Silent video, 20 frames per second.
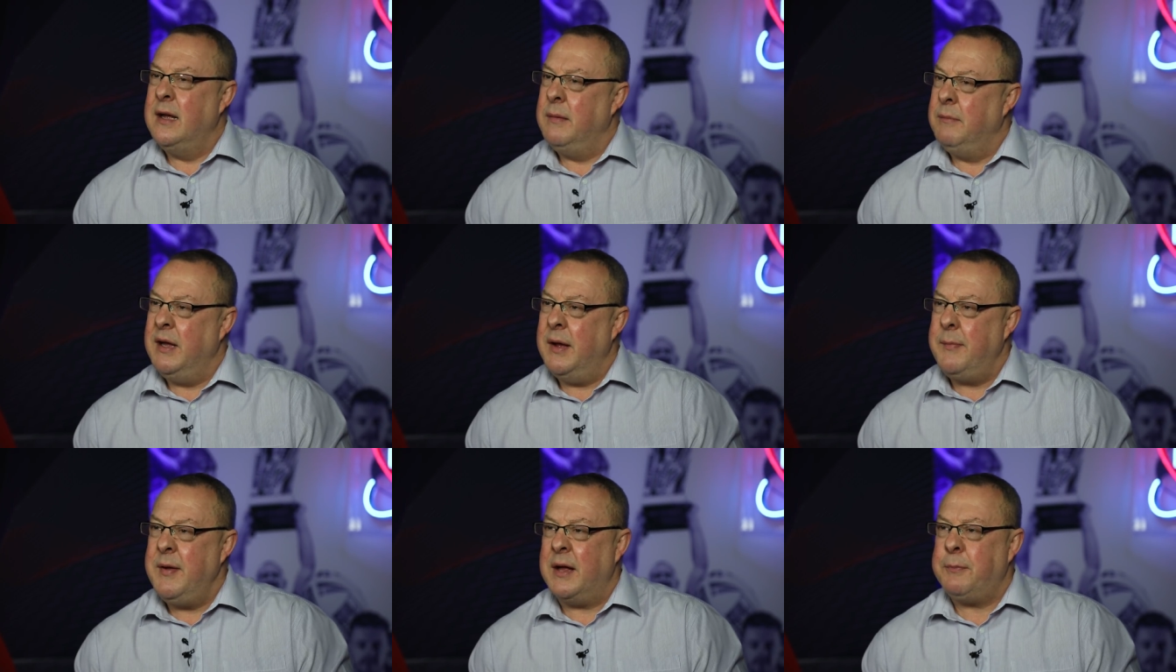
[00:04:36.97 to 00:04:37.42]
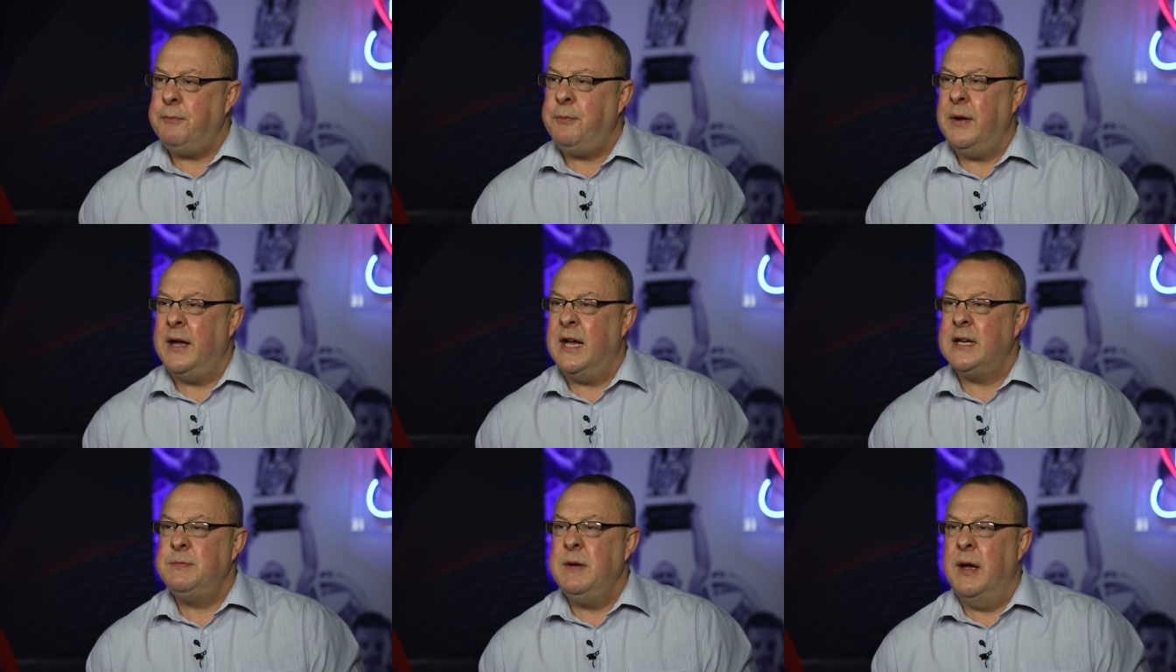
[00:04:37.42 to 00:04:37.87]
Maybe he had
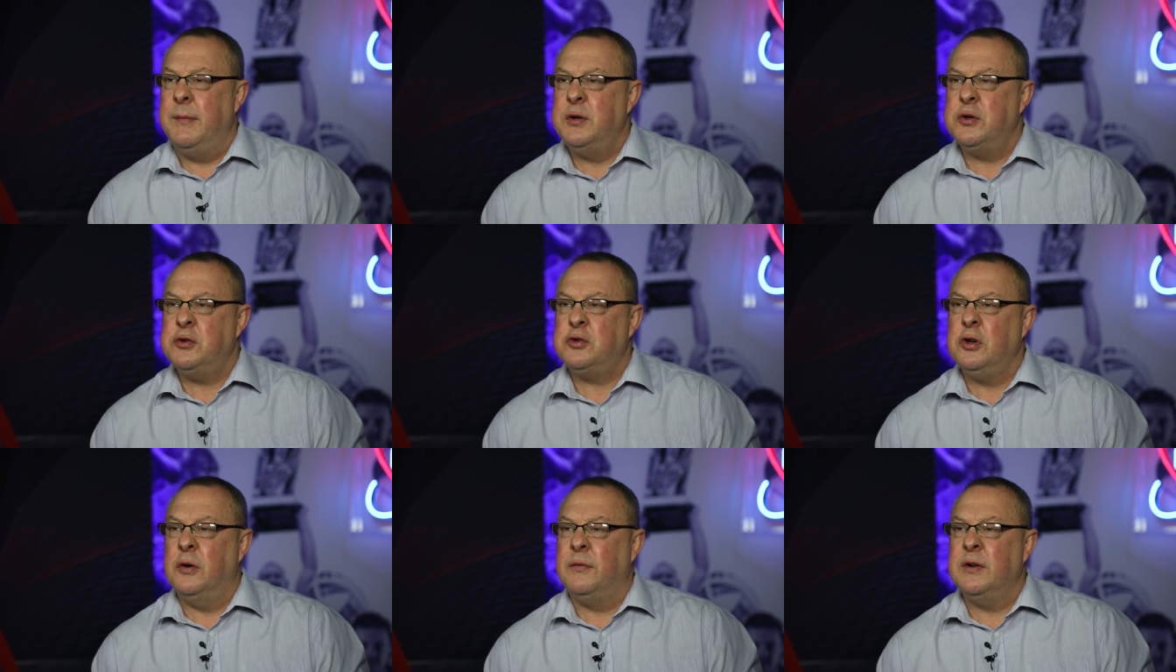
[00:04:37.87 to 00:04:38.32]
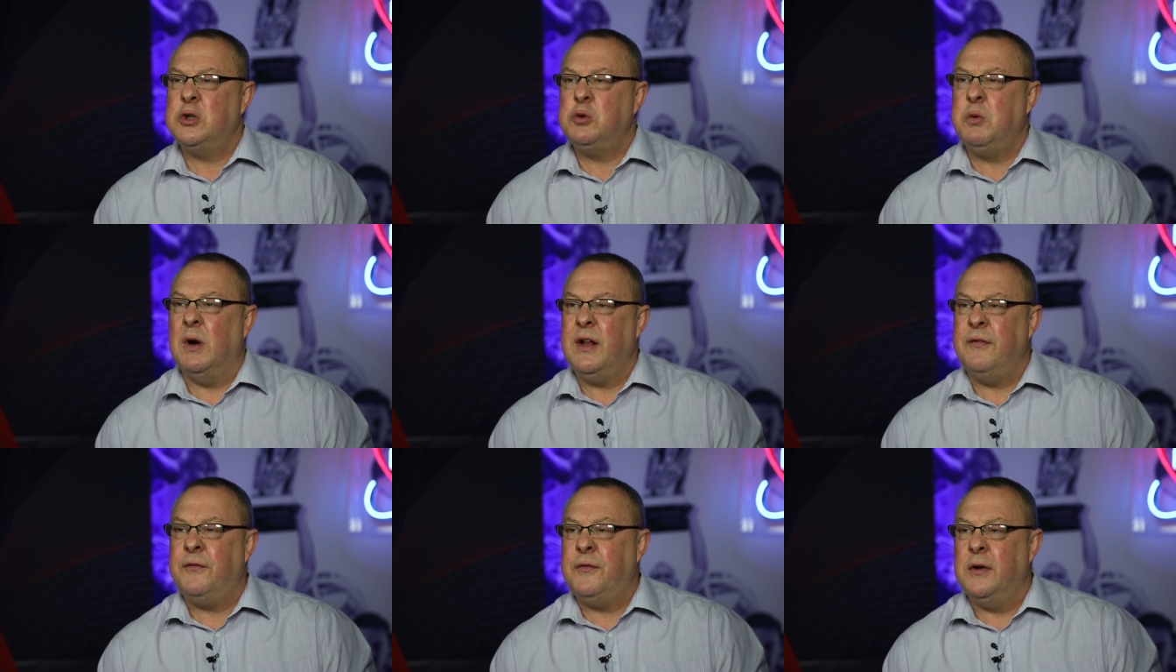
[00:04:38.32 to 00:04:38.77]
pace maybe just over
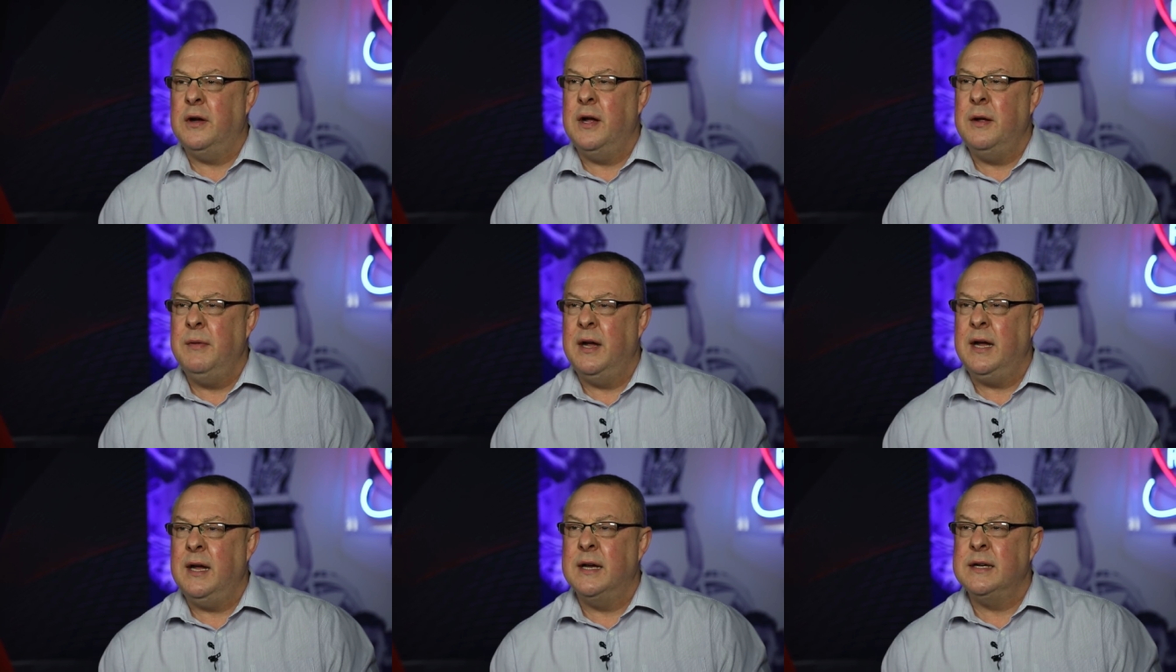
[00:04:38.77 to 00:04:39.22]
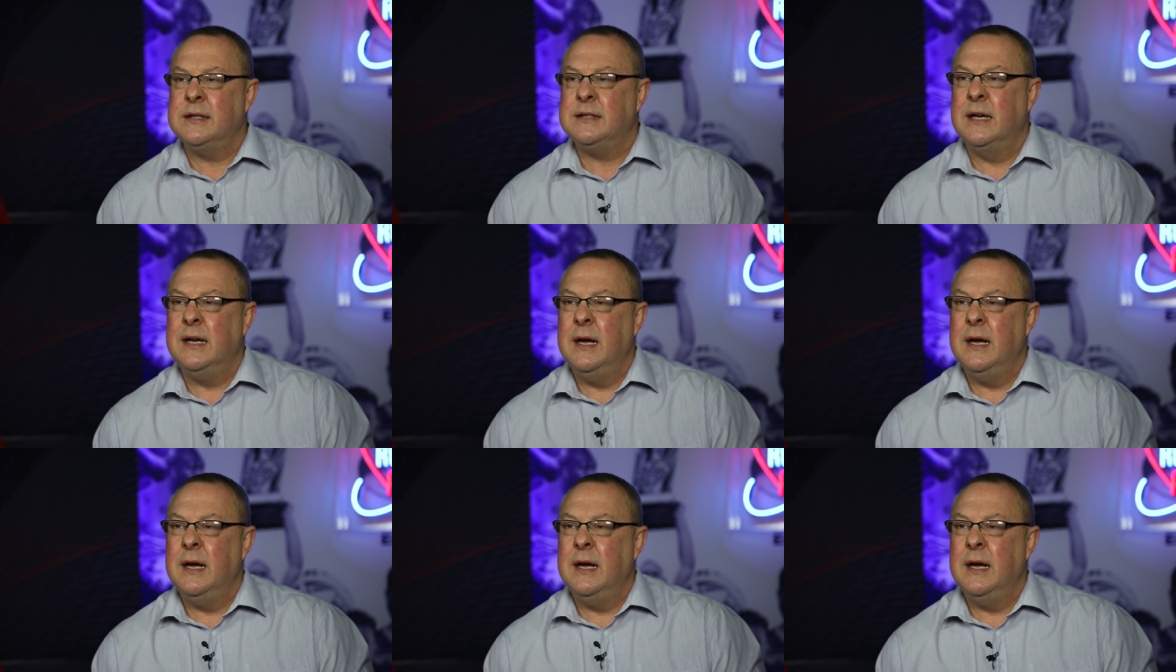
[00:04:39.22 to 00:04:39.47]
20, 30 metres,